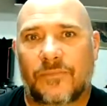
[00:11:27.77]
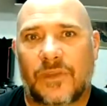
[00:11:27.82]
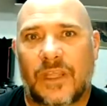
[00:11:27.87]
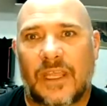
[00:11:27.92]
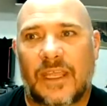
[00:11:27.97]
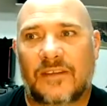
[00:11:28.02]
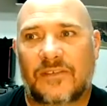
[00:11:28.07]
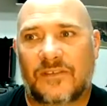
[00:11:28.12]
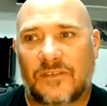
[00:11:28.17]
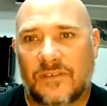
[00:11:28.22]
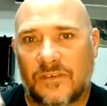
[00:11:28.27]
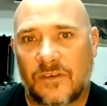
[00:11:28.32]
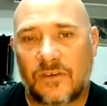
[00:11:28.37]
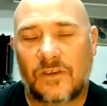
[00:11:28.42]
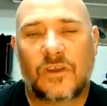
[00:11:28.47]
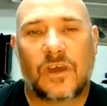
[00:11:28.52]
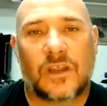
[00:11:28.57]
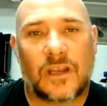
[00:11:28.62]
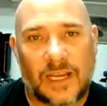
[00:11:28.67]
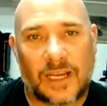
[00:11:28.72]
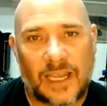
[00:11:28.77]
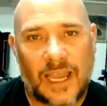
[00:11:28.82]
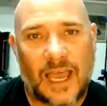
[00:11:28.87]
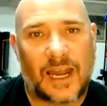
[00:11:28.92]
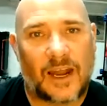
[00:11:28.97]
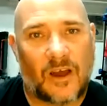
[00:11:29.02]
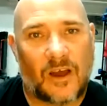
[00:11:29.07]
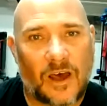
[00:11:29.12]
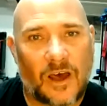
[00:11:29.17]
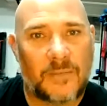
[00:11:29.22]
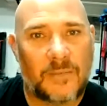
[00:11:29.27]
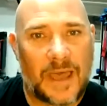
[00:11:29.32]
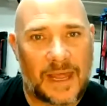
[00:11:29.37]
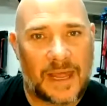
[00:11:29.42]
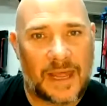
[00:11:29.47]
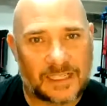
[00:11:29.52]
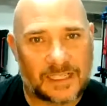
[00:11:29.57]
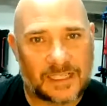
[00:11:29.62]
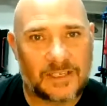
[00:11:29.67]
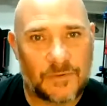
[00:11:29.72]
it's gonna kind of
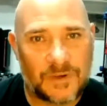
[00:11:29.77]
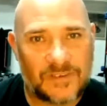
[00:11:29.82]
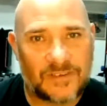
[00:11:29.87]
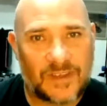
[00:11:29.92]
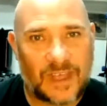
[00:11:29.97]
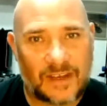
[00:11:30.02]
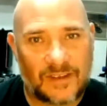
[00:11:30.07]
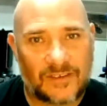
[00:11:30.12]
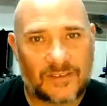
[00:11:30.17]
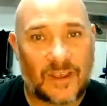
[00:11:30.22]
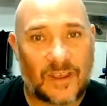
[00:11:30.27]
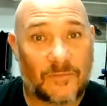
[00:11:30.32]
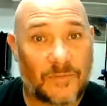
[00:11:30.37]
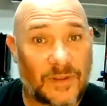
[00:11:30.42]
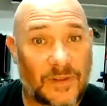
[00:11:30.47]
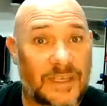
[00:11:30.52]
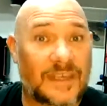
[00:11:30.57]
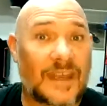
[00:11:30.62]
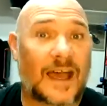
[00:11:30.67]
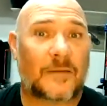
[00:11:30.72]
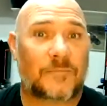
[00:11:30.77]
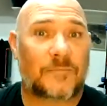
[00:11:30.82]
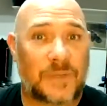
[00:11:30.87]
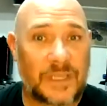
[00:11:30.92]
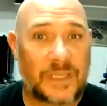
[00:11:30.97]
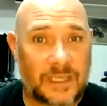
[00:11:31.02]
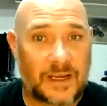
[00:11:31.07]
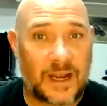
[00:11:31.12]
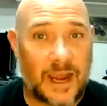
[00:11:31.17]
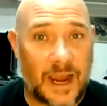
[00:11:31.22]
automatically reset itself and not be an